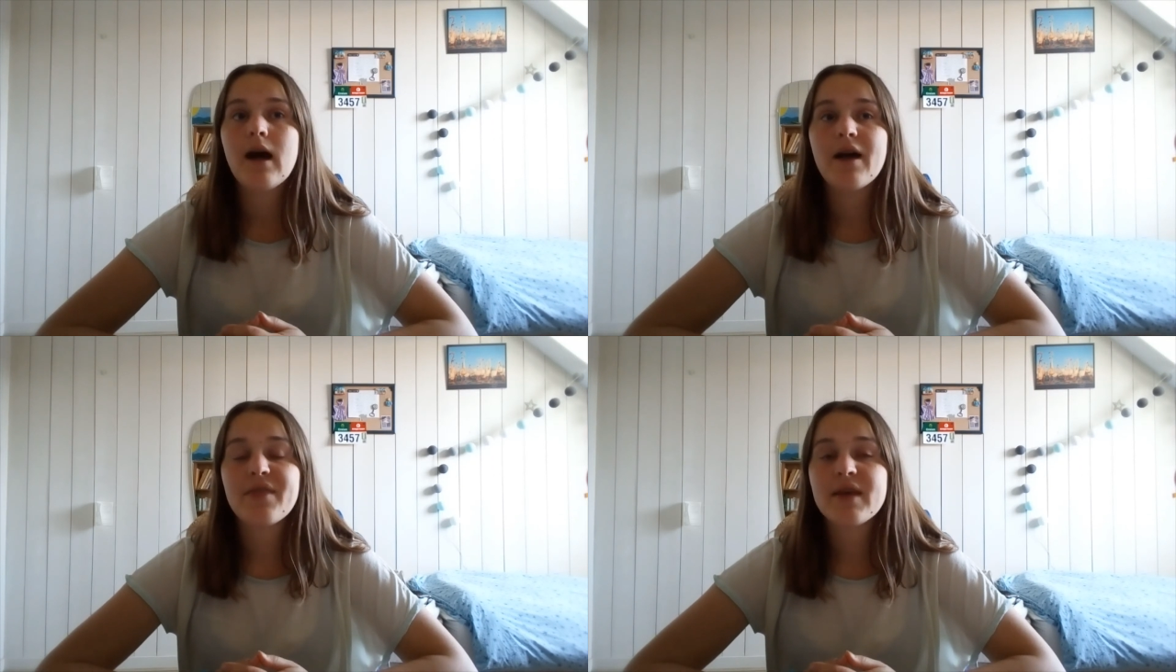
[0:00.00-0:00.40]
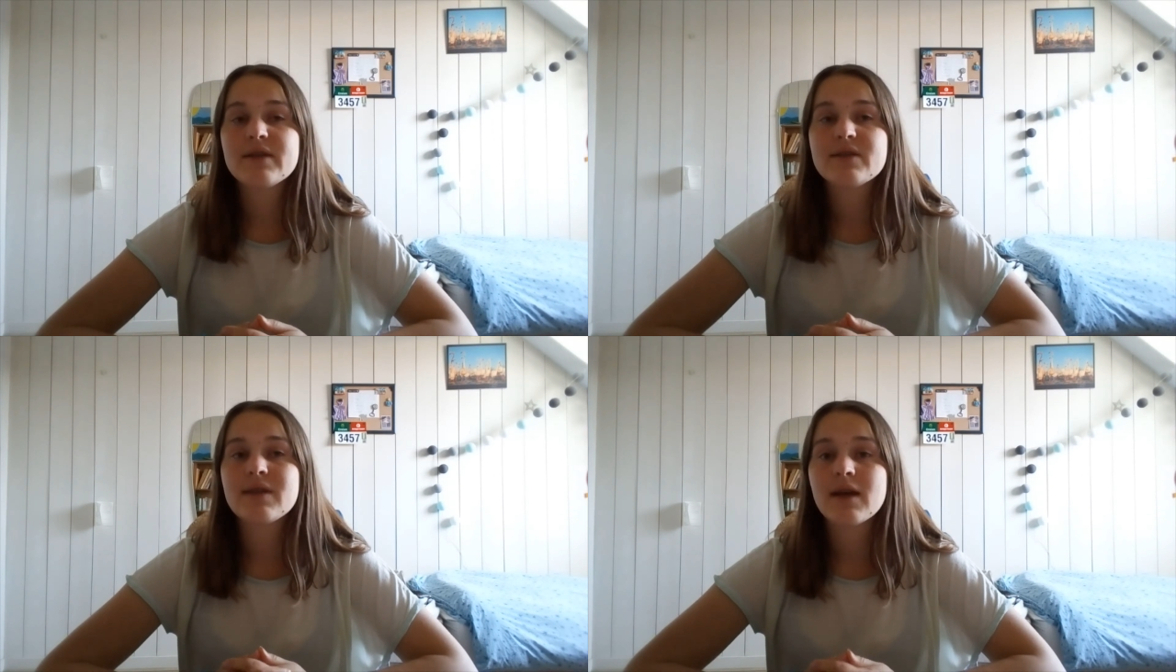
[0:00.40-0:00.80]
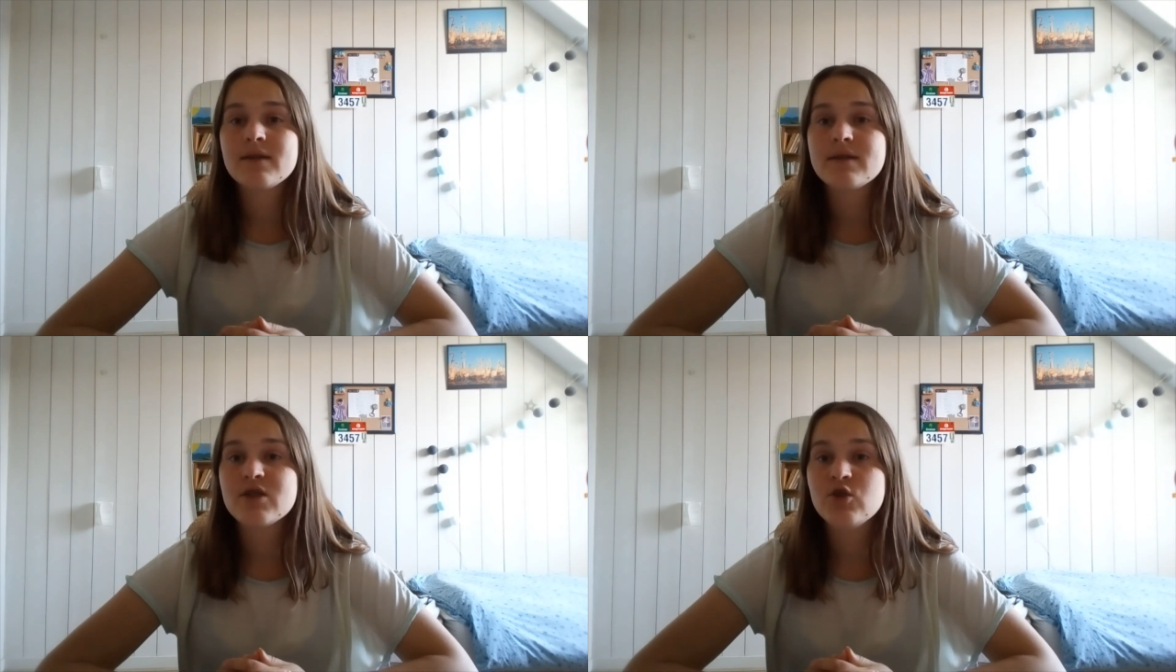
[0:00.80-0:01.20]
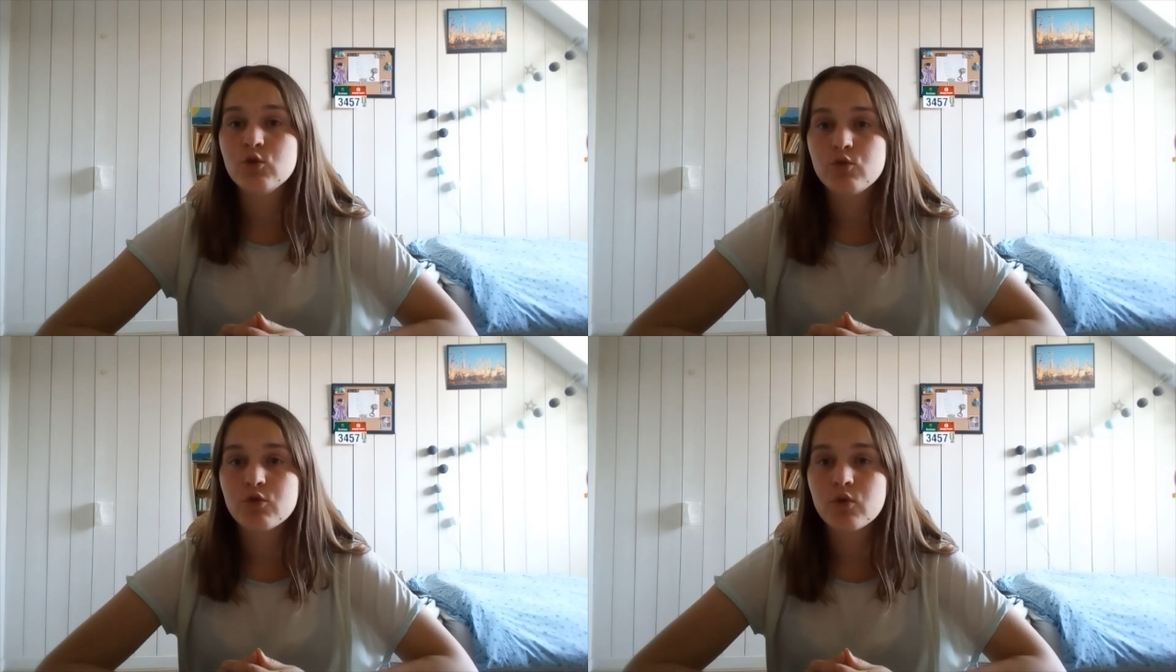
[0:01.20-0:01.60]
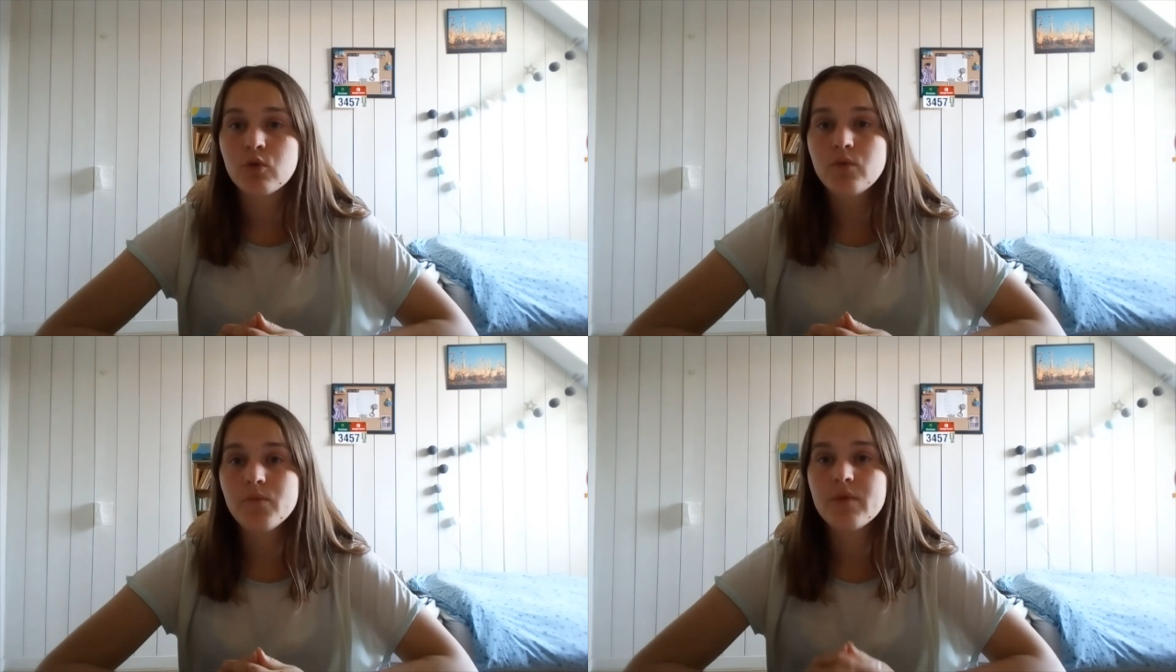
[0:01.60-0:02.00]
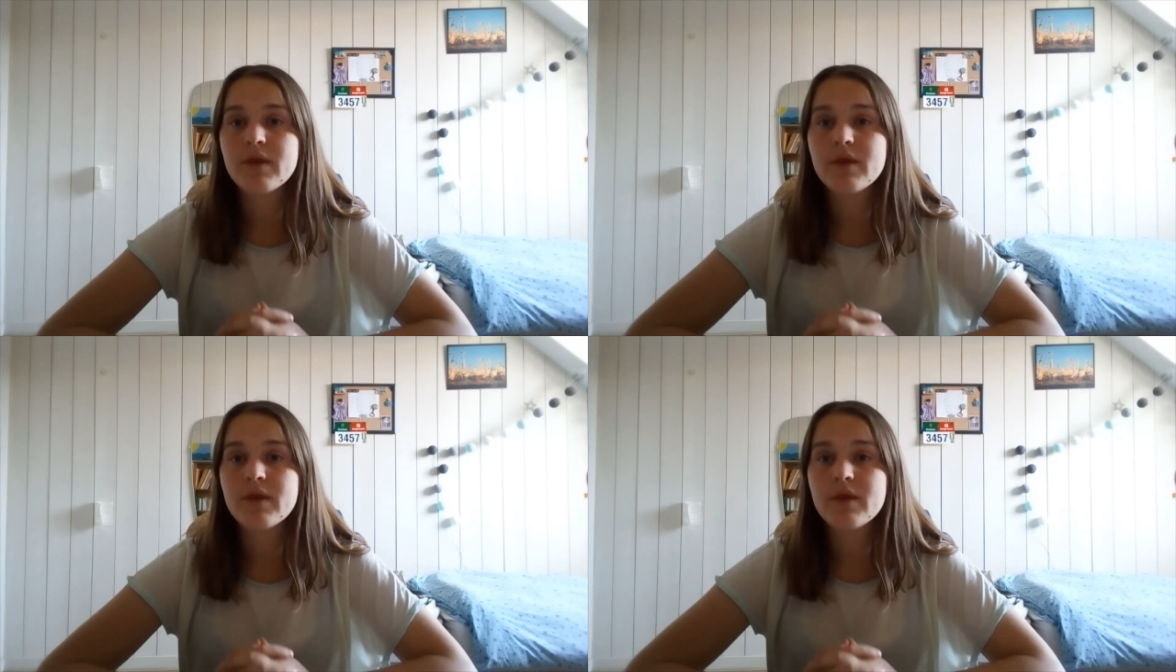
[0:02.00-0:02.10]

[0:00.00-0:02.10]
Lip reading: I think science is neutral.